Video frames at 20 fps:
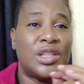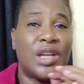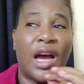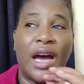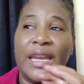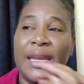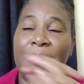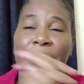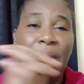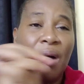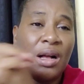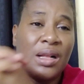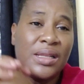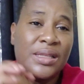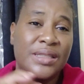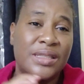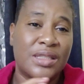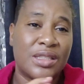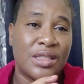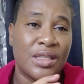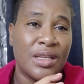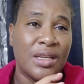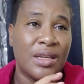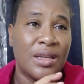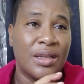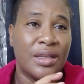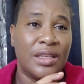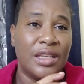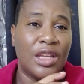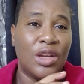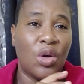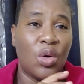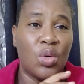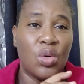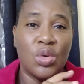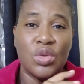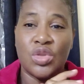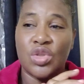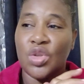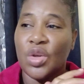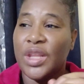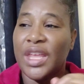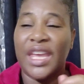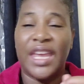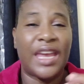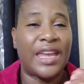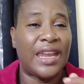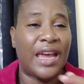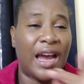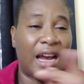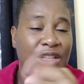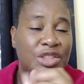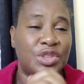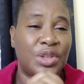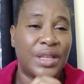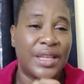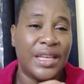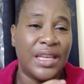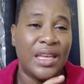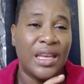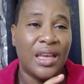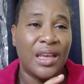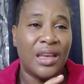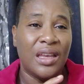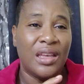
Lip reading: animals, so they can actually